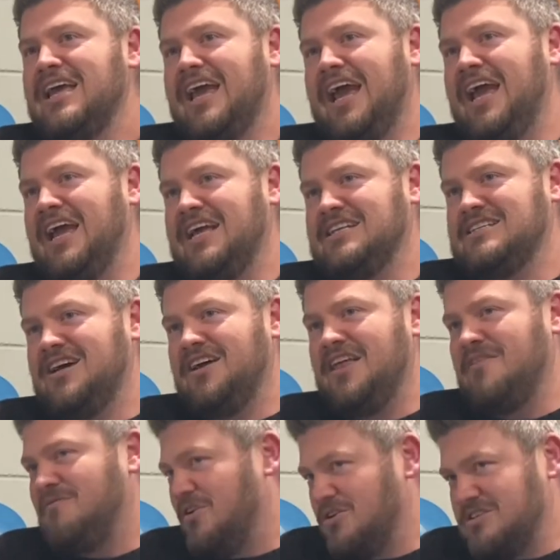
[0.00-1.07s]
And
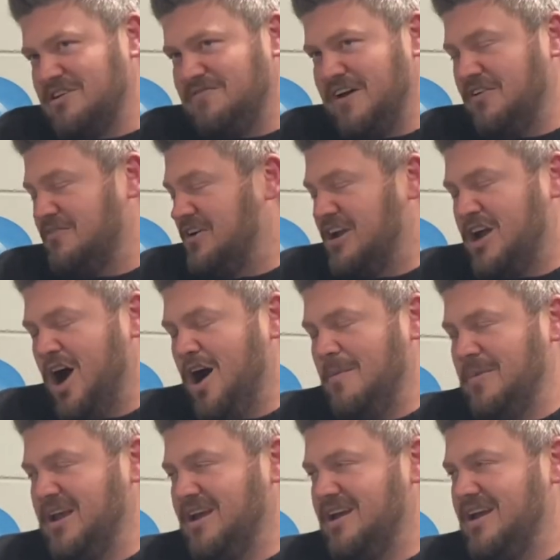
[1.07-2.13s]
that verse I found very
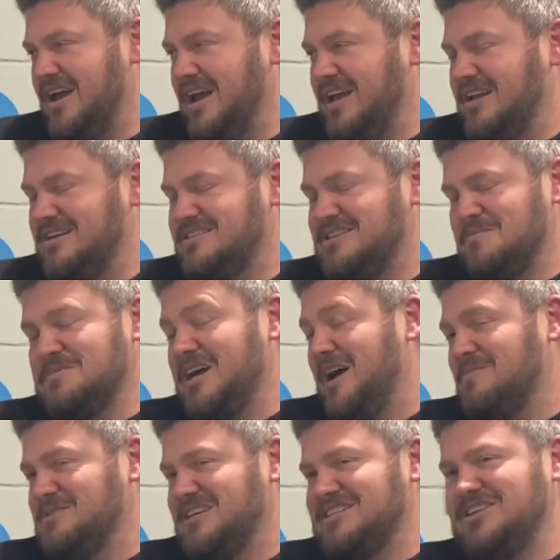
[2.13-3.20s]
calming, and
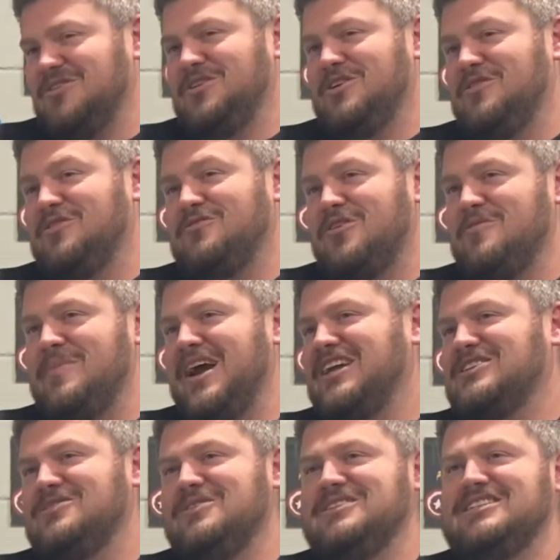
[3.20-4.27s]
sometimes I still need to refer back
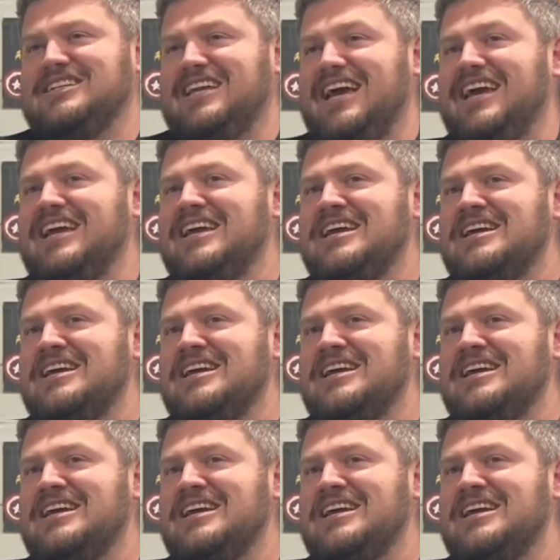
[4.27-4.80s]
to it today.